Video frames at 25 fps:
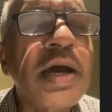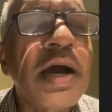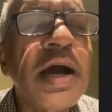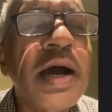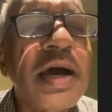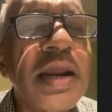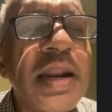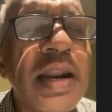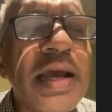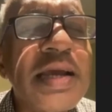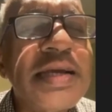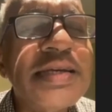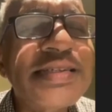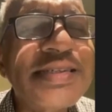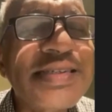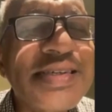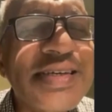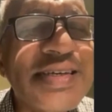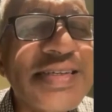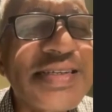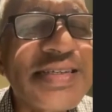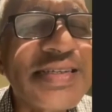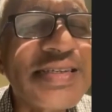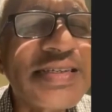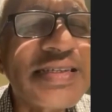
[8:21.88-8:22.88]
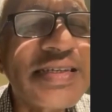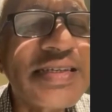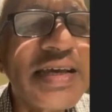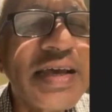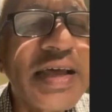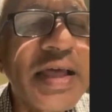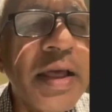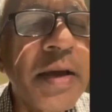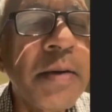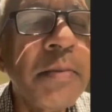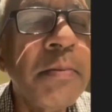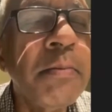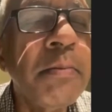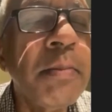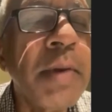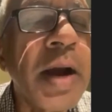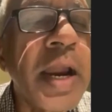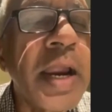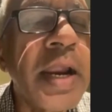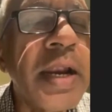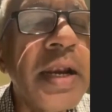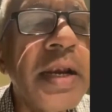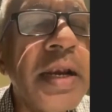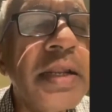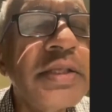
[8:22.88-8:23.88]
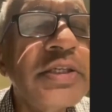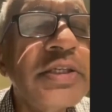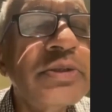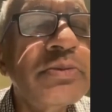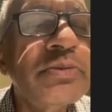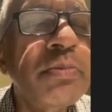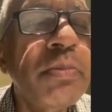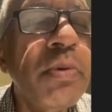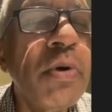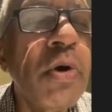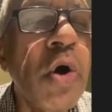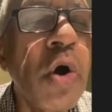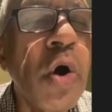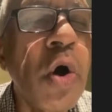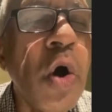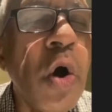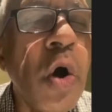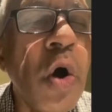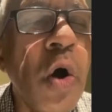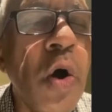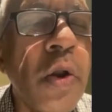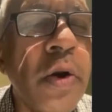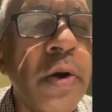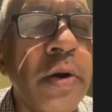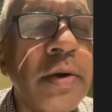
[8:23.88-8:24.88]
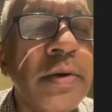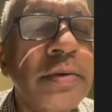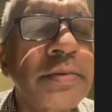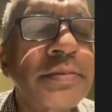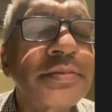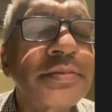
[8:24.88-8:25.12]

arises, mind is born.